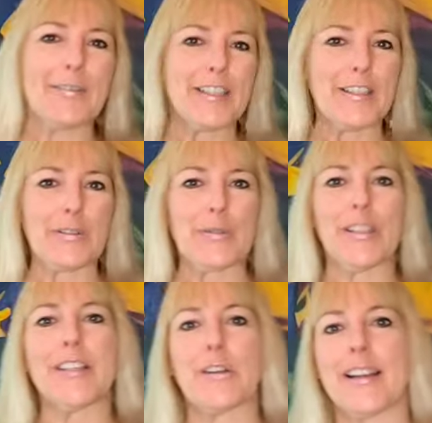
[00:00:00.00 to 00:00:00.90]
what's
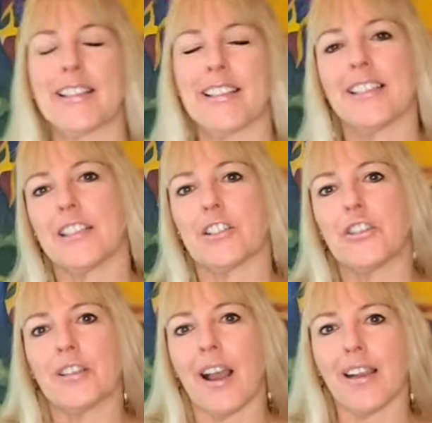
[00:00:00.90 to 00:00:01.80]
really crazy is
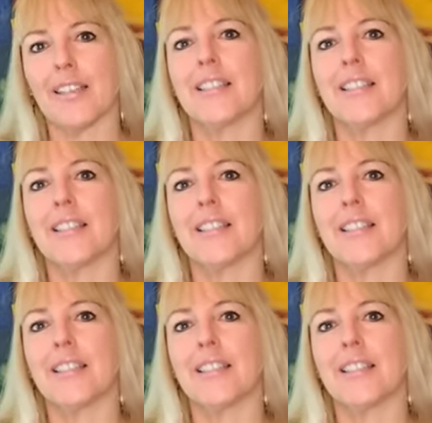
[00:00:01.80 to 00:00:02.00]
you're not going to